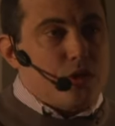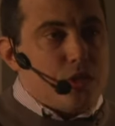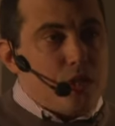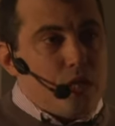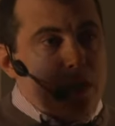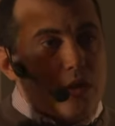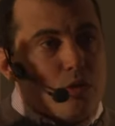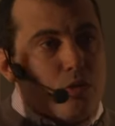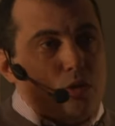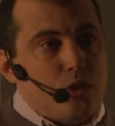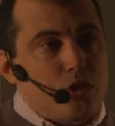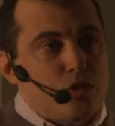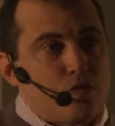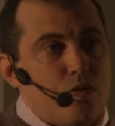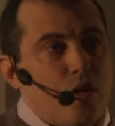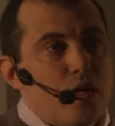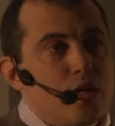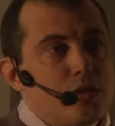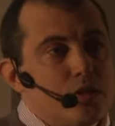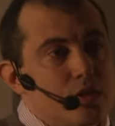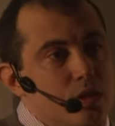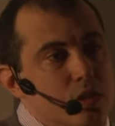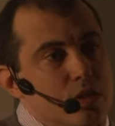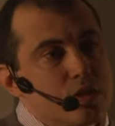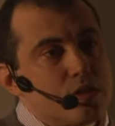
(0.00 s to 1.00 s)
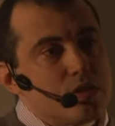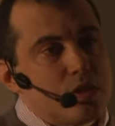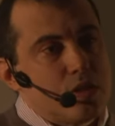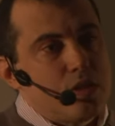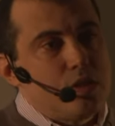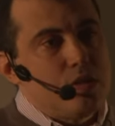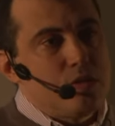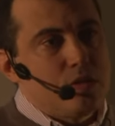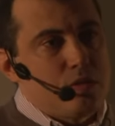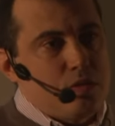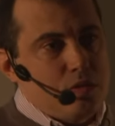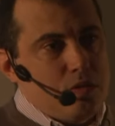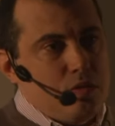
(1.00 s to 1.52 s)
to see increased volatility.
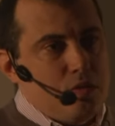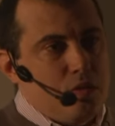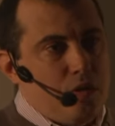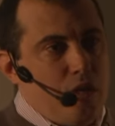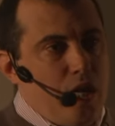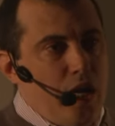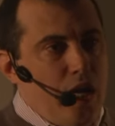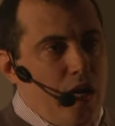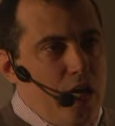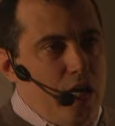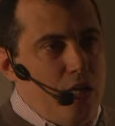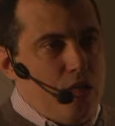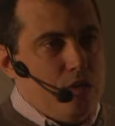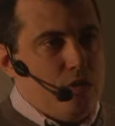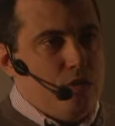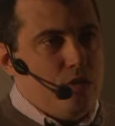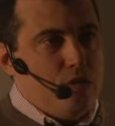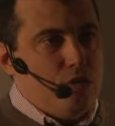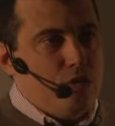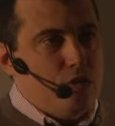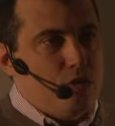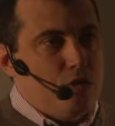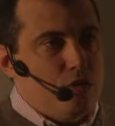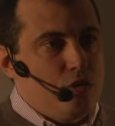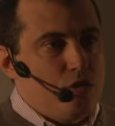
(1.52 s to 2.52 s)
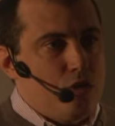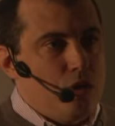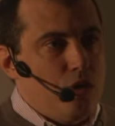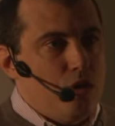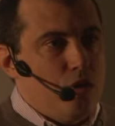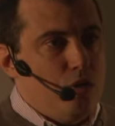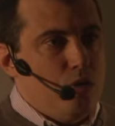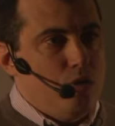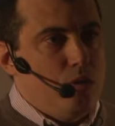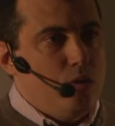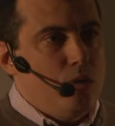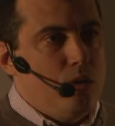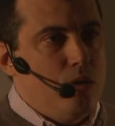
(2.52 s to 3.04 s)
And
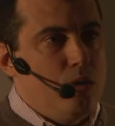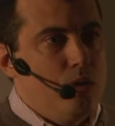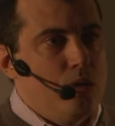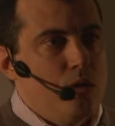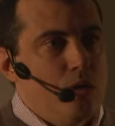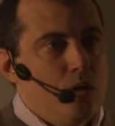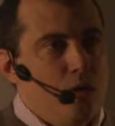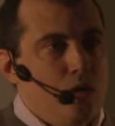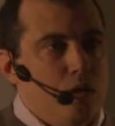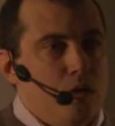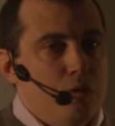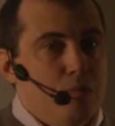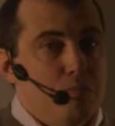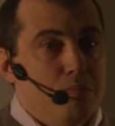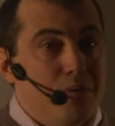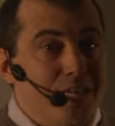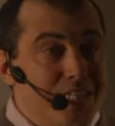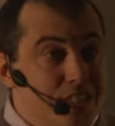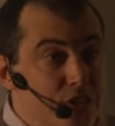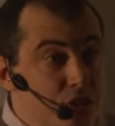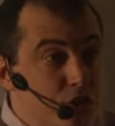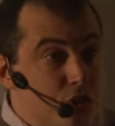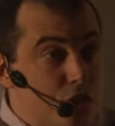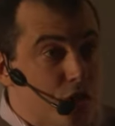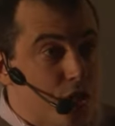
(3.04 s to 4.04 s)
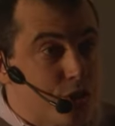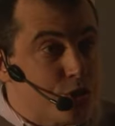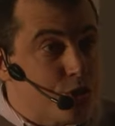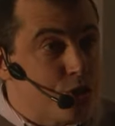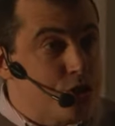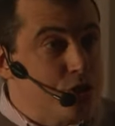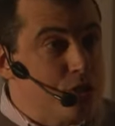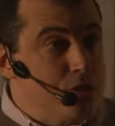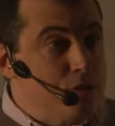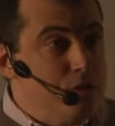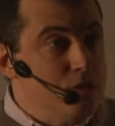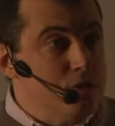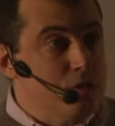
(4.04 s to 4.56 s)
so my
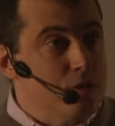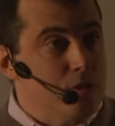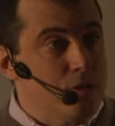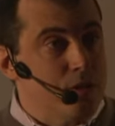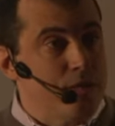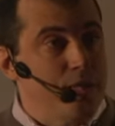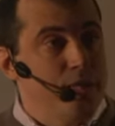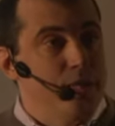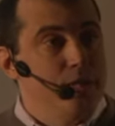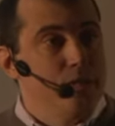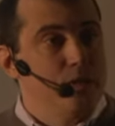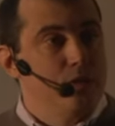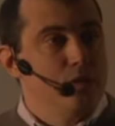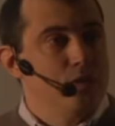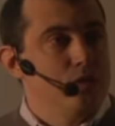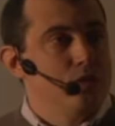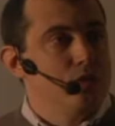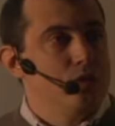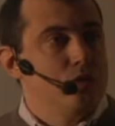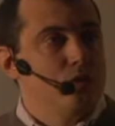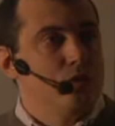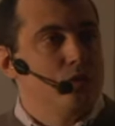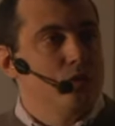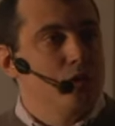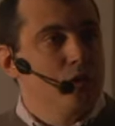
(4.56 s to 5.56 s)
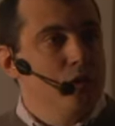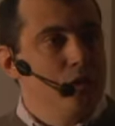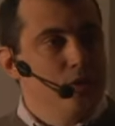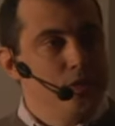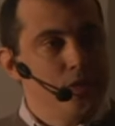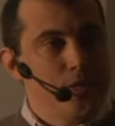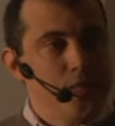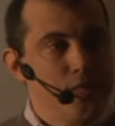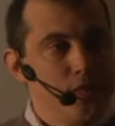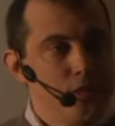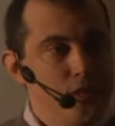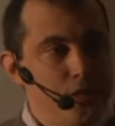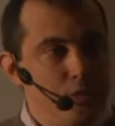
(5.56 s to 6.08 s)
suggestion is,
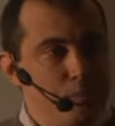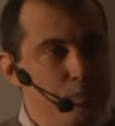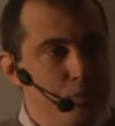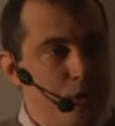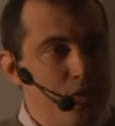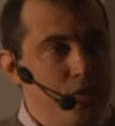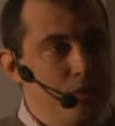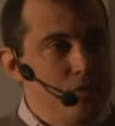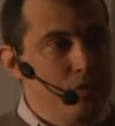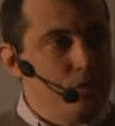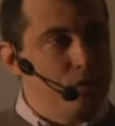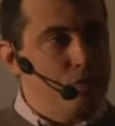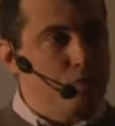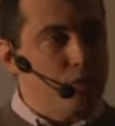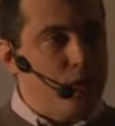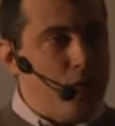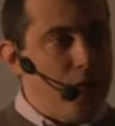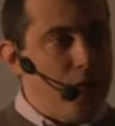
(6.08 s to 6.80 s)
take a deep breath,